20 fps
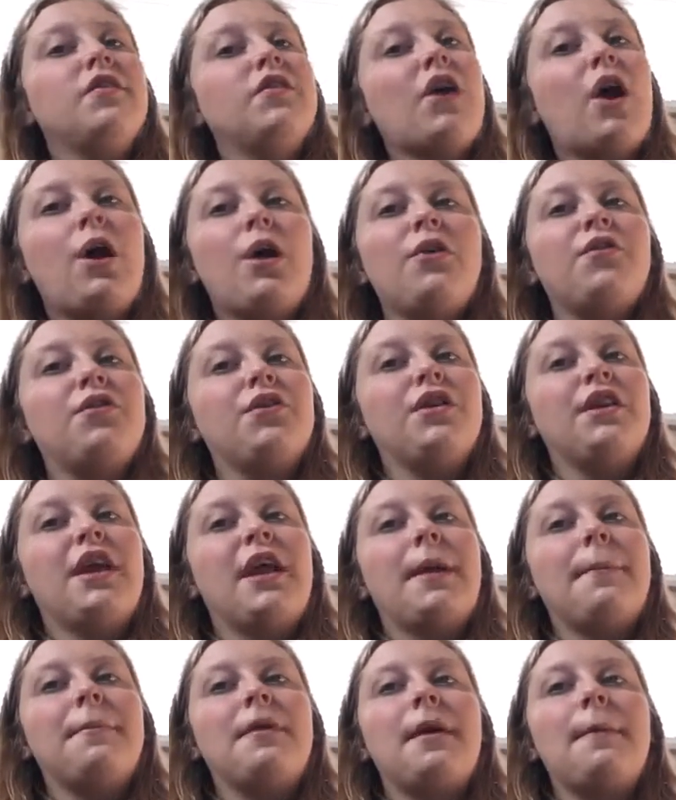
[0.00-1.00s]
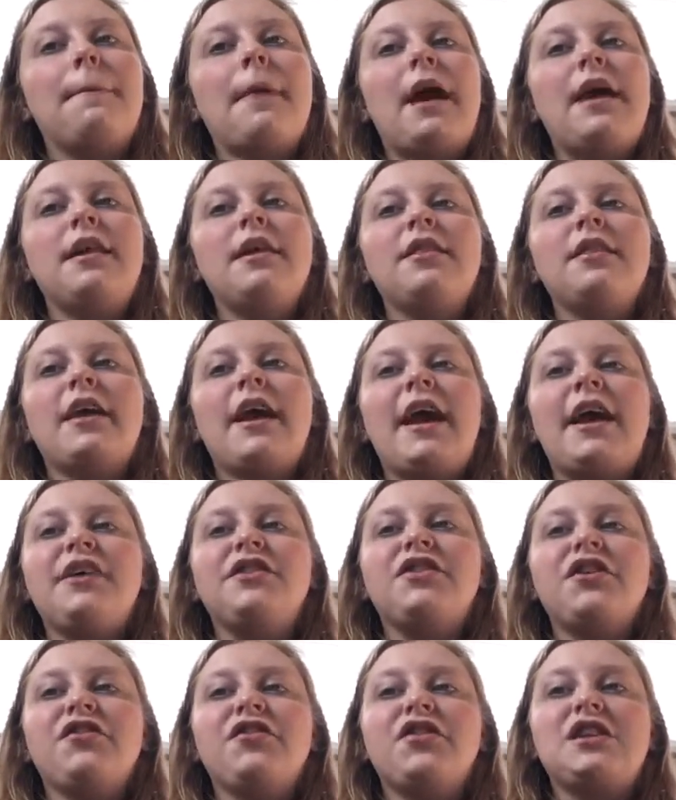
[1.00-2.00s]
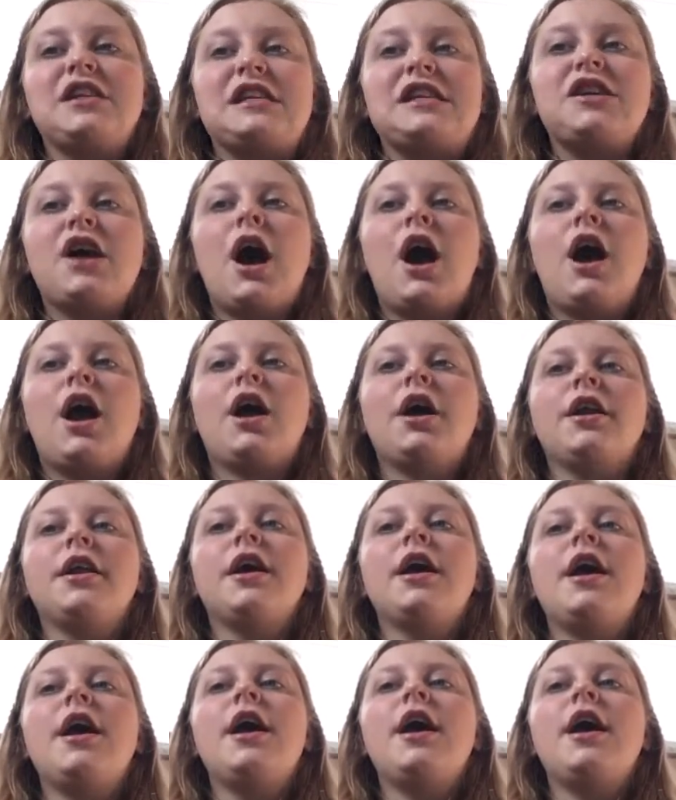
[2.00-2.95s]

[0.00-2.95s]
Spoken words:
sorrowful name, combining the character for discard